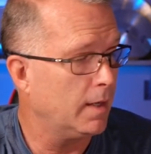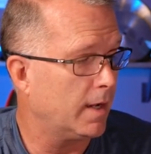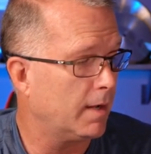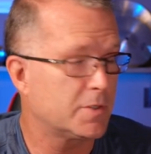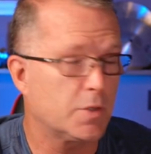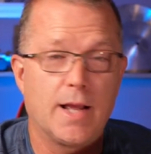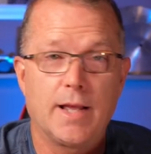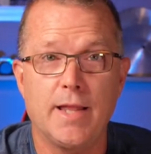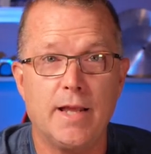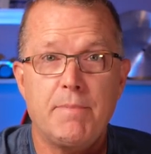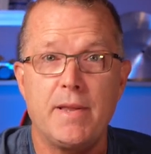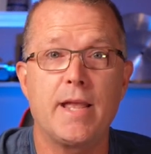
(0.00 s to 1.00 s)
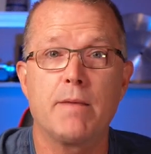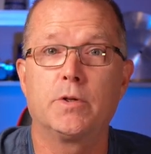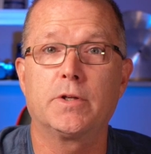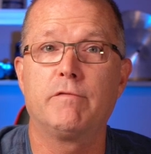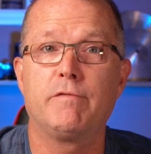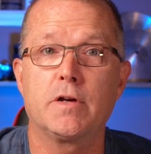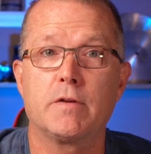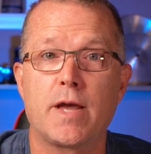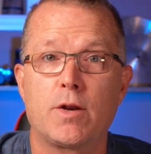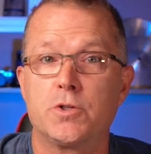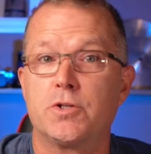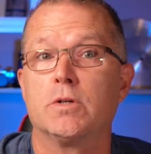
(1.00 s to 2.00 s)
So I like being able to configure
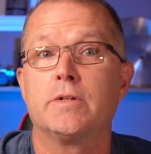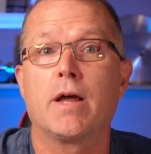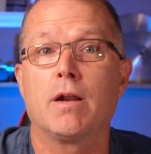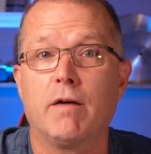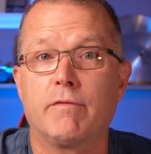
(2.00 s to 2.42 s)
that or turn that off